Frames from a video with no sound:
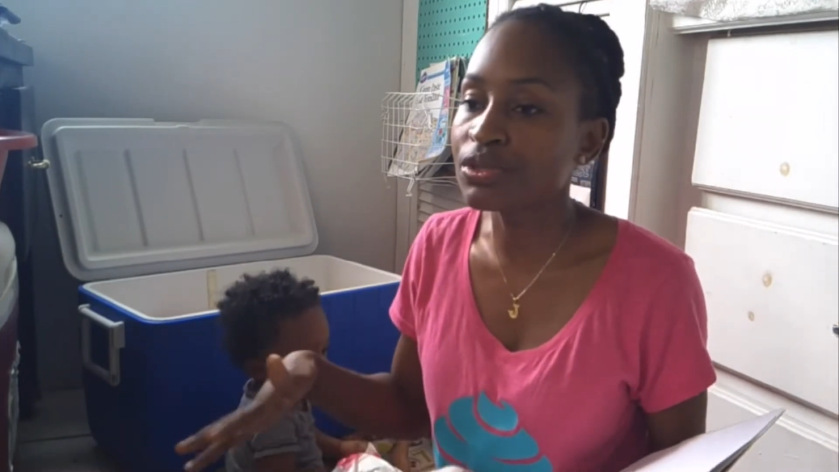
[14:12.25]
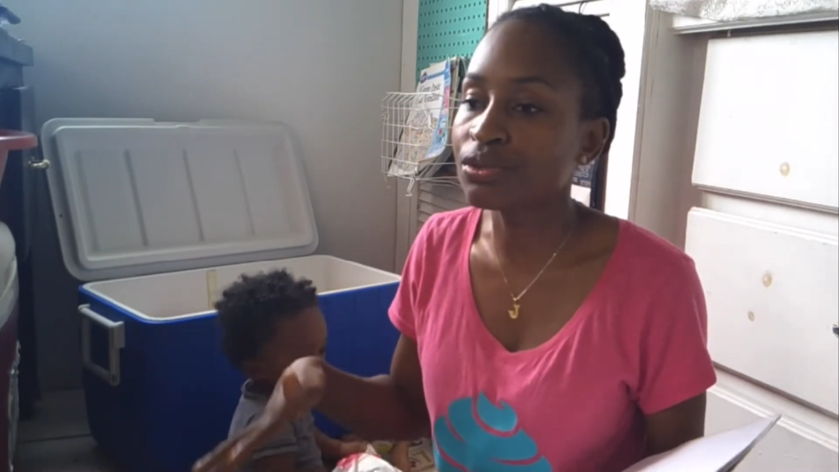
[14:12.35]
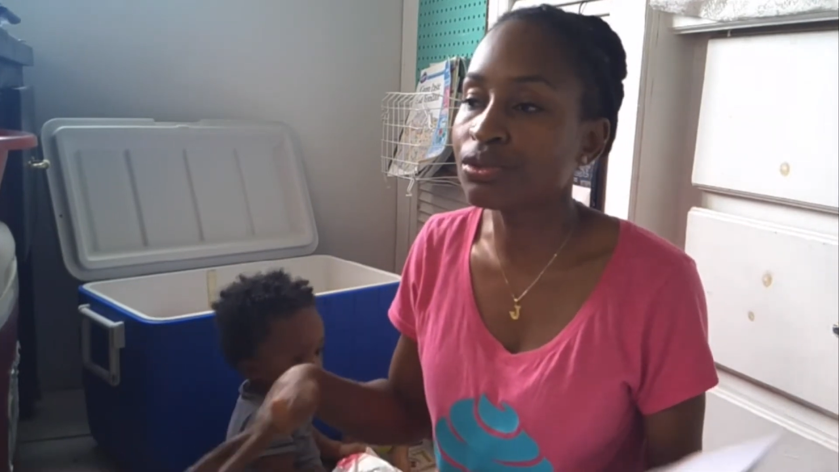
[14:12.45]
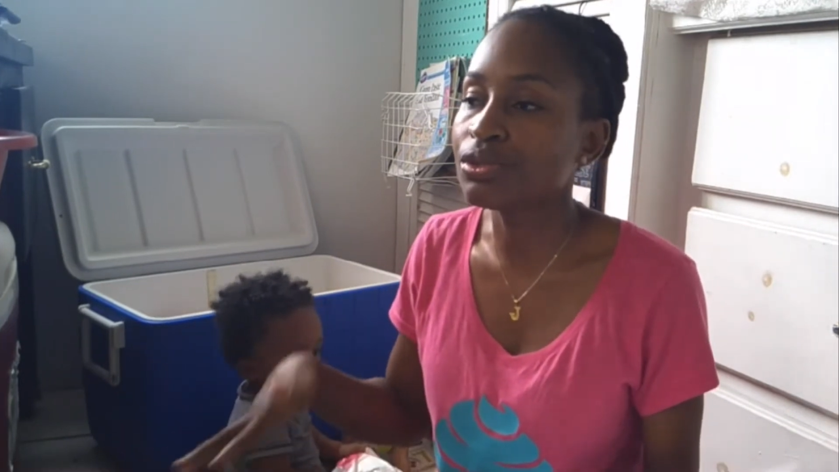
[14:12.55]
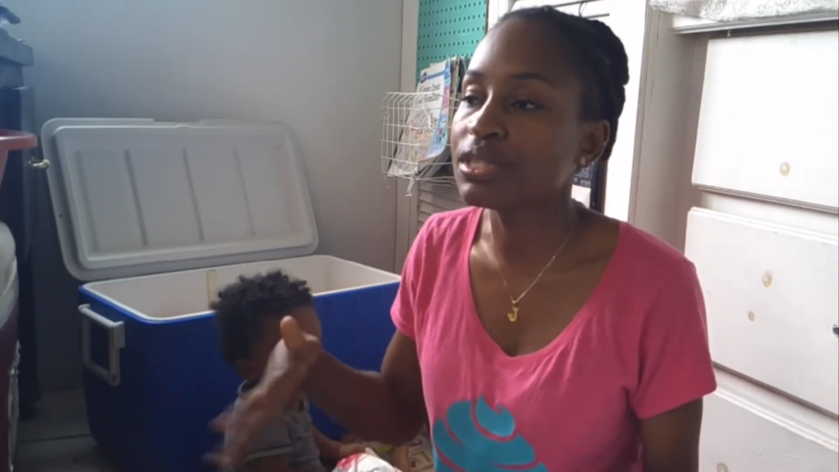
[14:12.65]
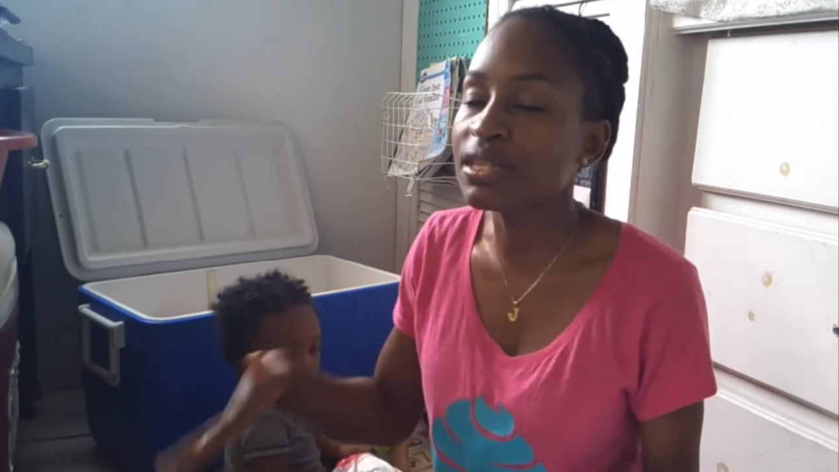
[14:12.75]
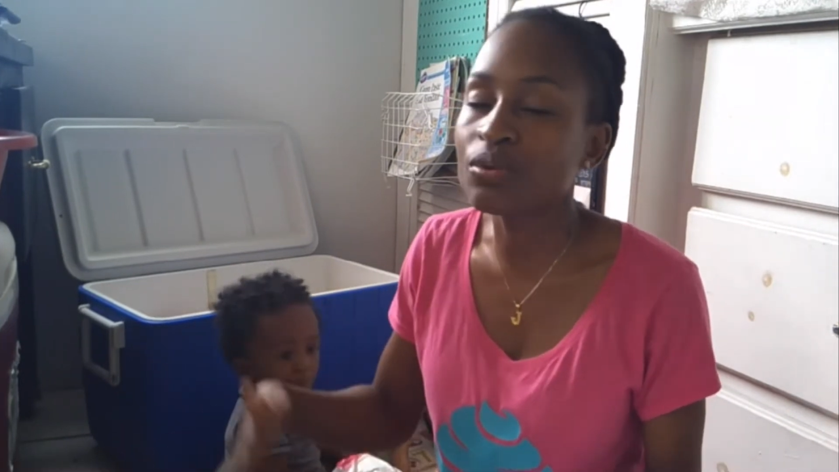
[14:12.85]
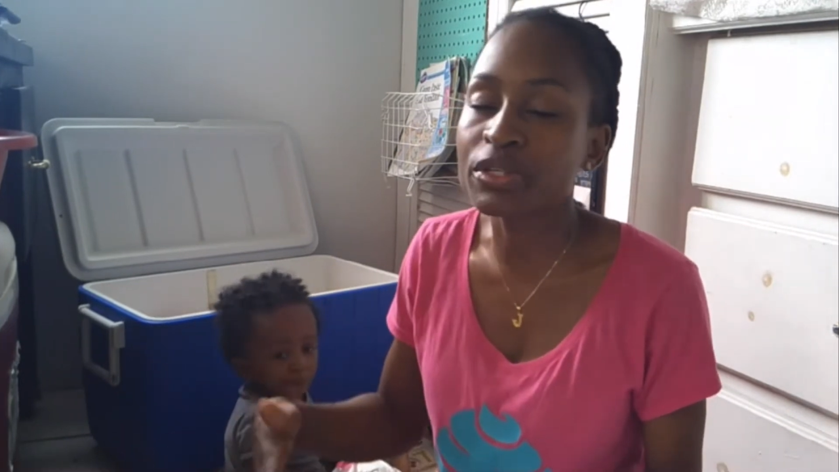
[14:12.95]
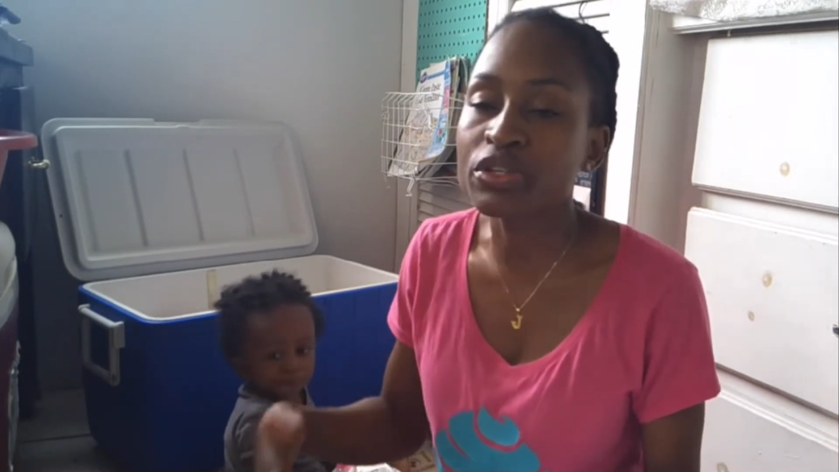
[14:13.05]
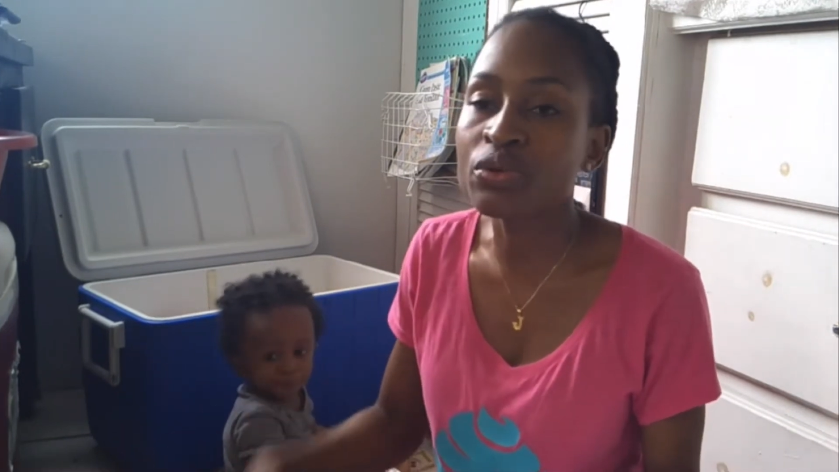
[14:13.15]
You know, you did
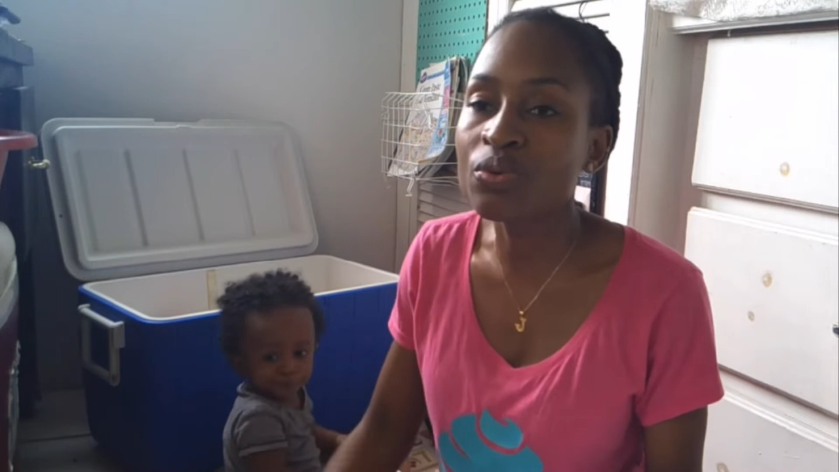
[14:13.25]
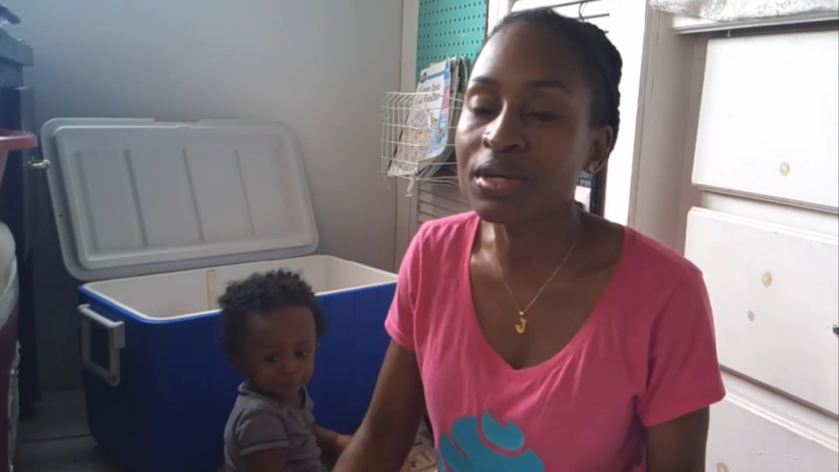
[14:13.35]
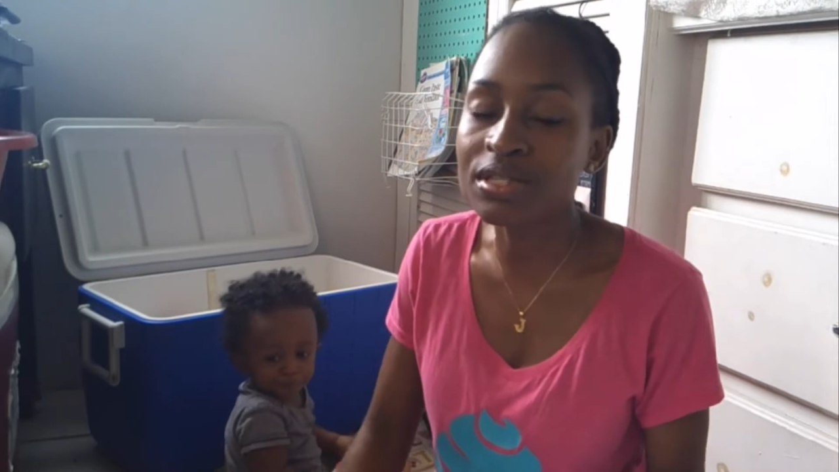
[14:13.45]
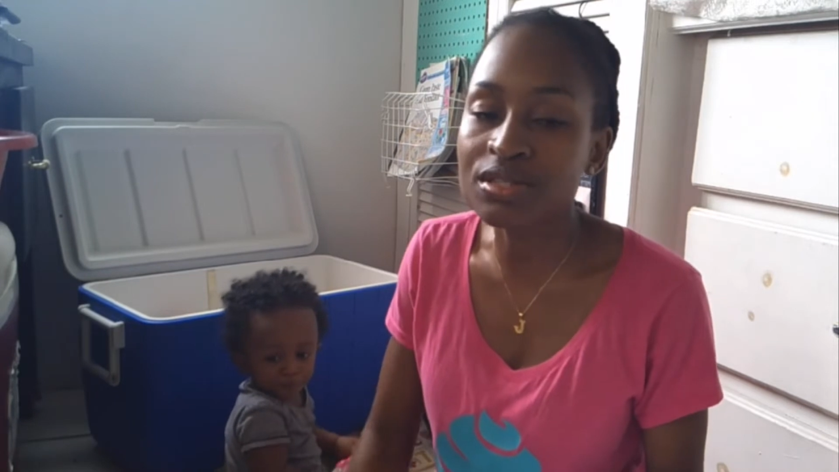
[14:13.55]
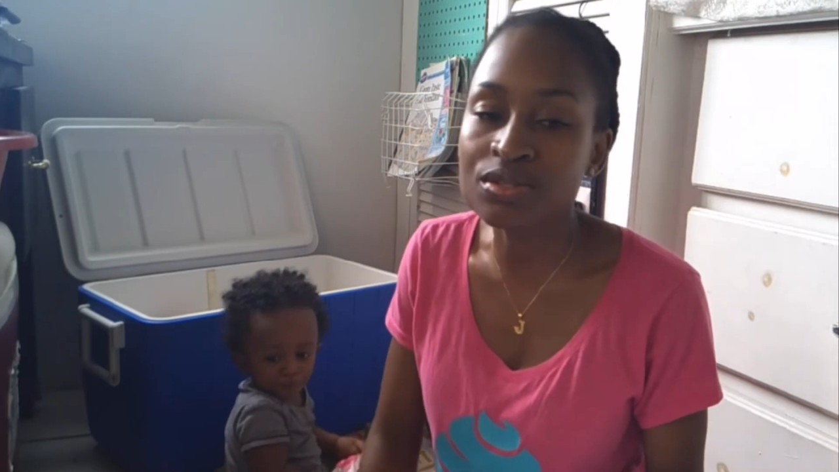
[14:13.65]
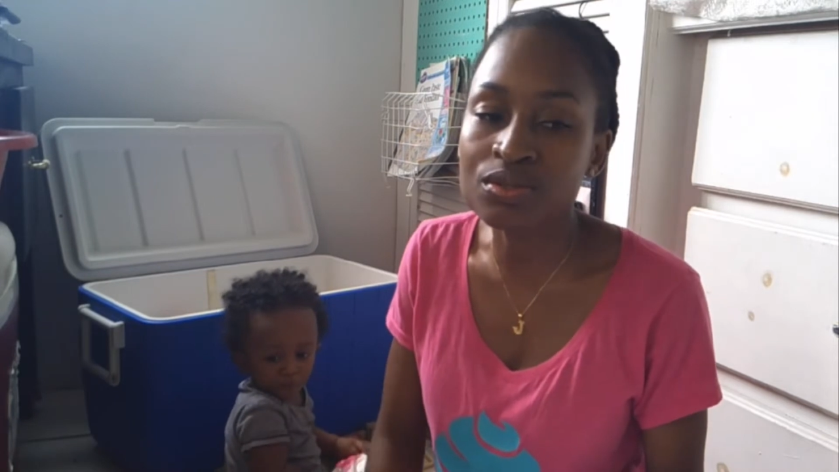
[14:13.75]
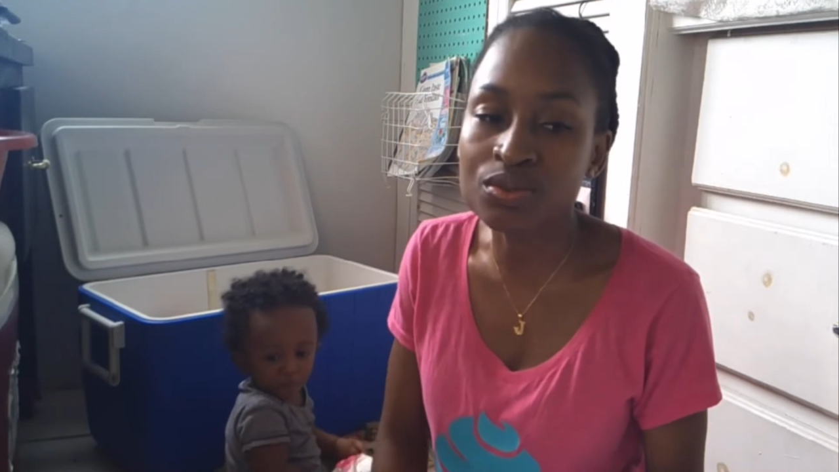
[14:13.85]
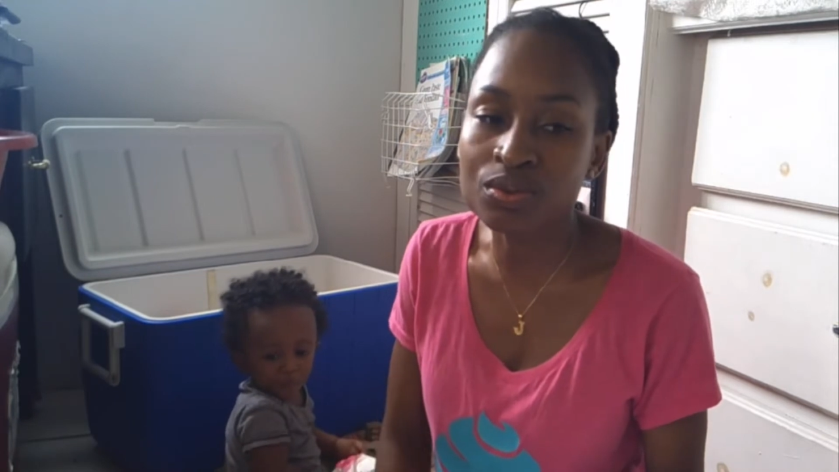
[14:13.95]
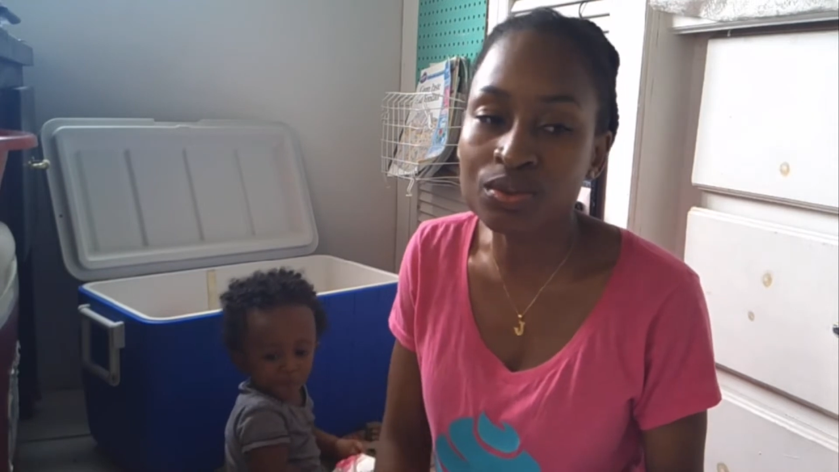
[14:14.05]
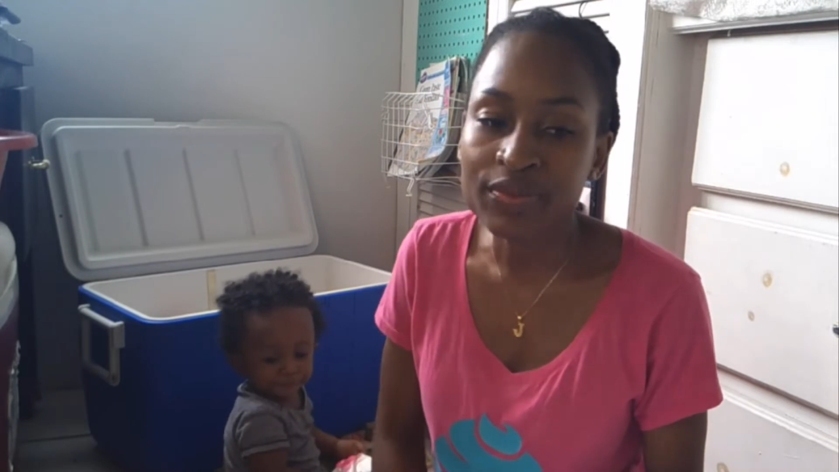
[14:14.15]
what you wanted to
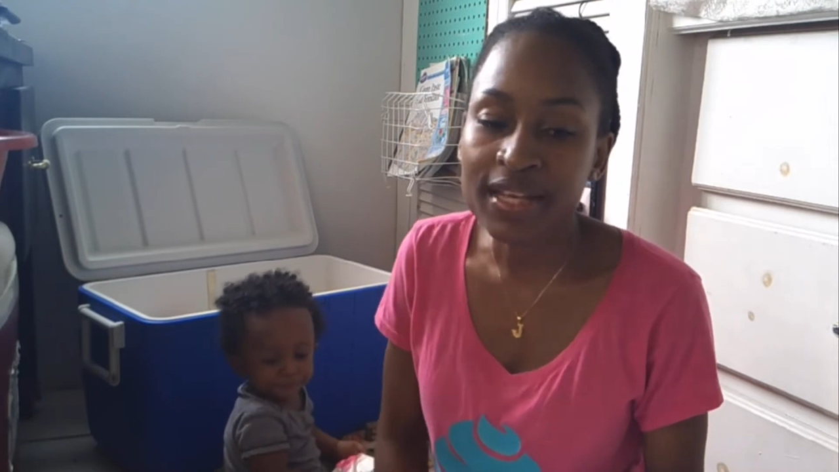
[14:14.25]
do.